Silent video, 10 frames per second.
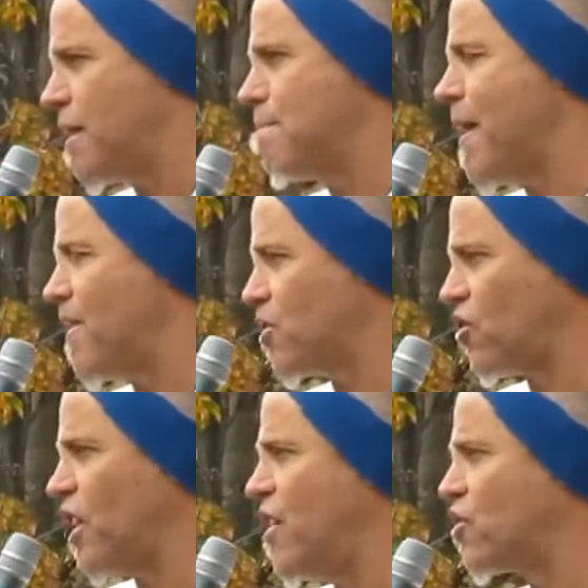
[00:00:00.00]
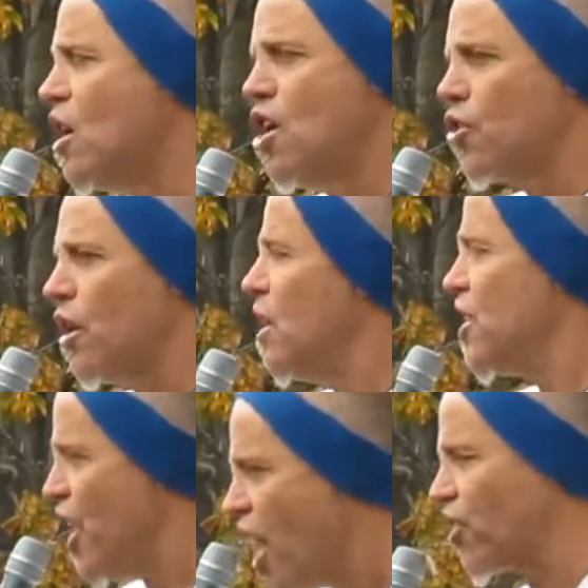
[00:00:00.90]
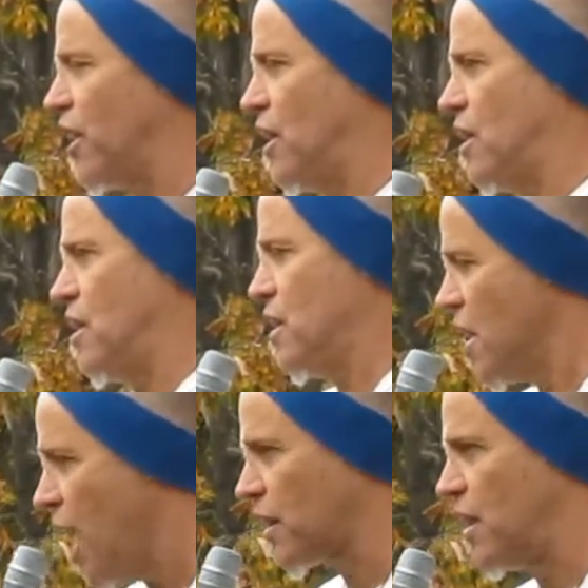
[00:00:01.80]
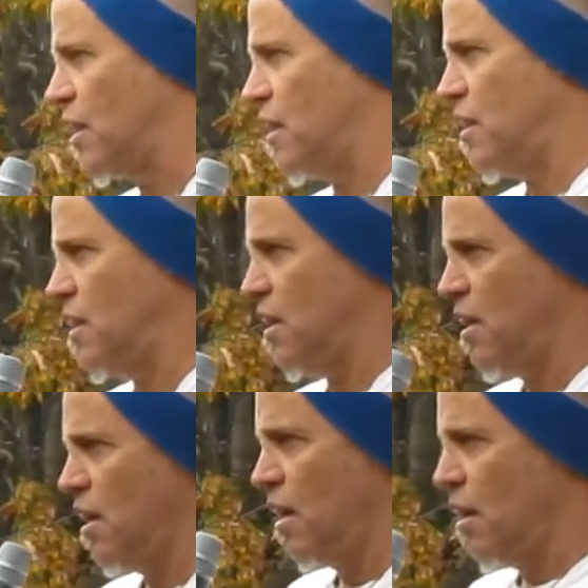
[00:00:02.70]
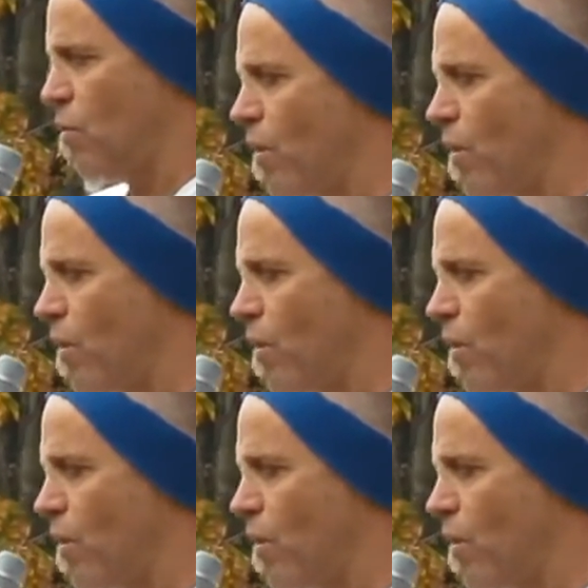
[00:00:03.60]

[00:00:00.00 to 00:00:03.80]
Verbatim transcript: that pay their slaves nothing, nothing. We